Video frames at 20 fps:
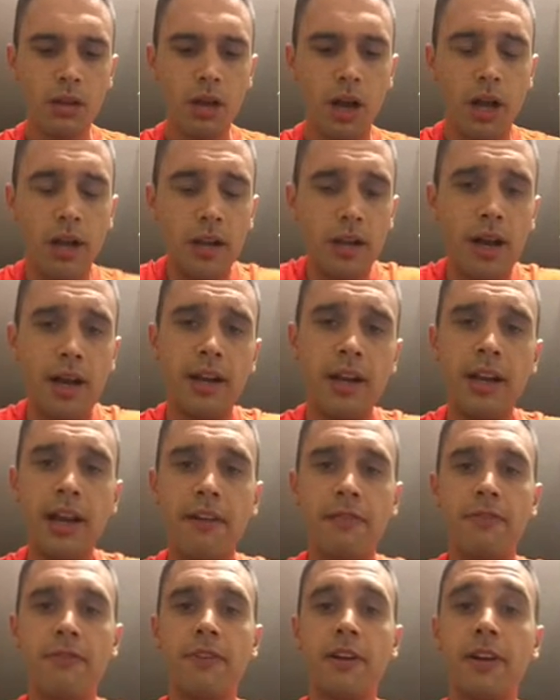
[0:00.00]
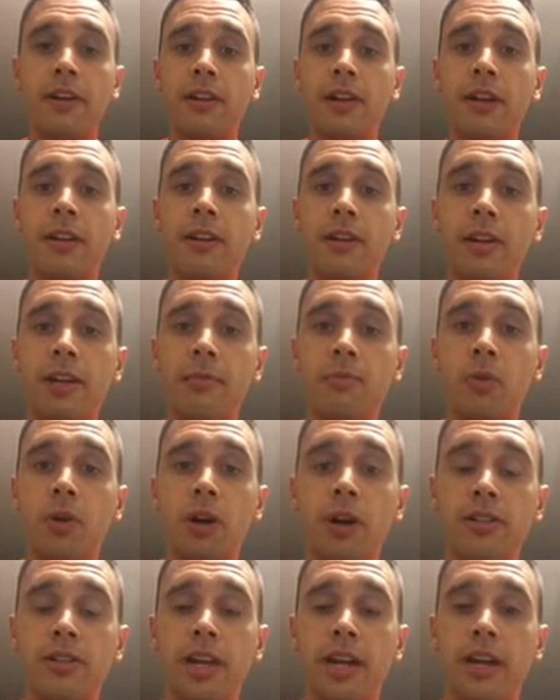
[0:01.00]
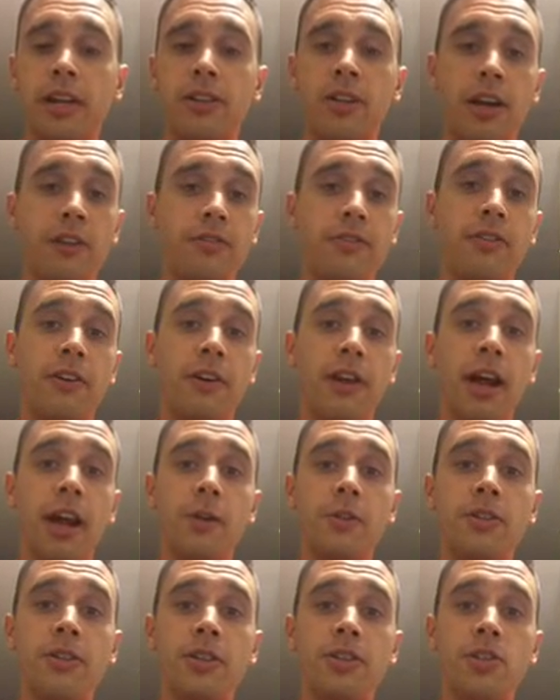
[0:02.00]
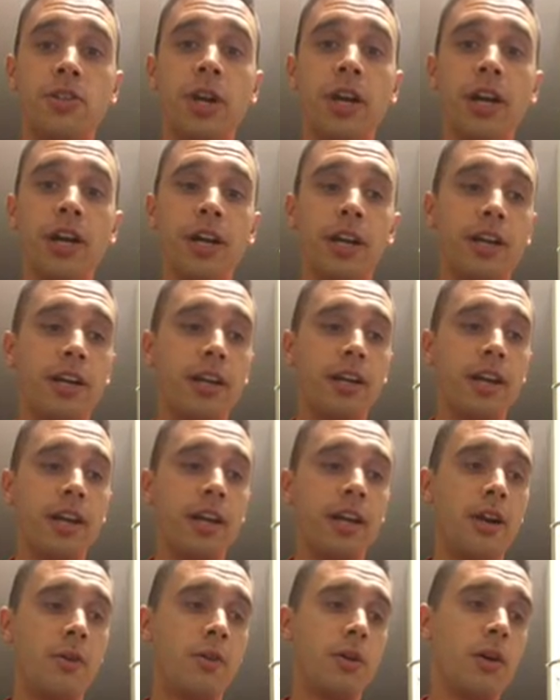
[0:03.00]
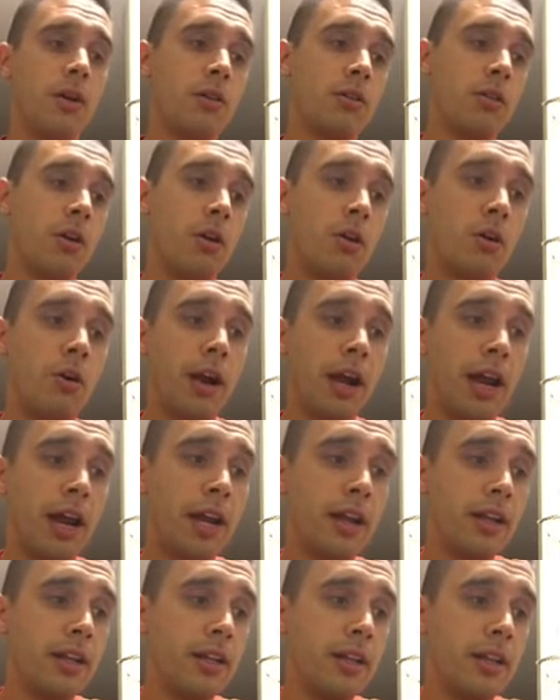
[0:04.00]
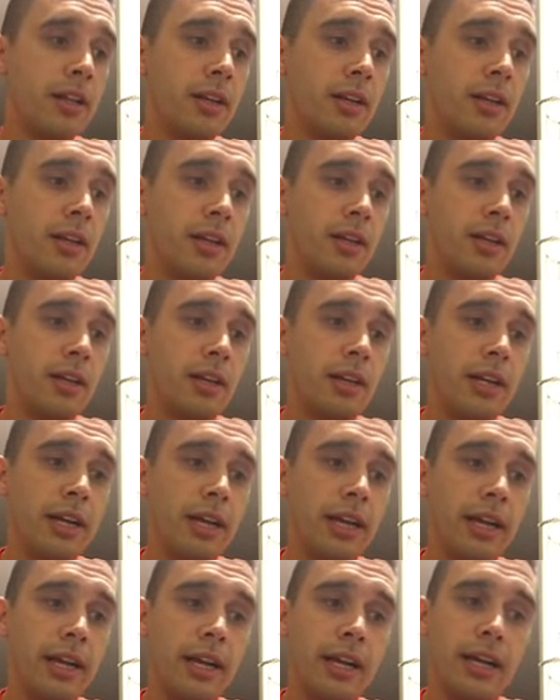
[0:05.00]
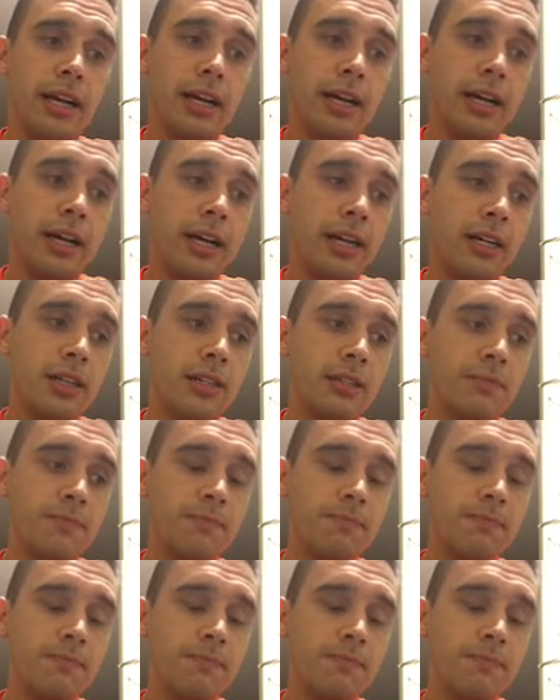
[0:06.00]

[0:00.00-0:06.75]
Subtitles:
didn't have to figure that out anymore because I just found out I would just drink and they would all go away. And I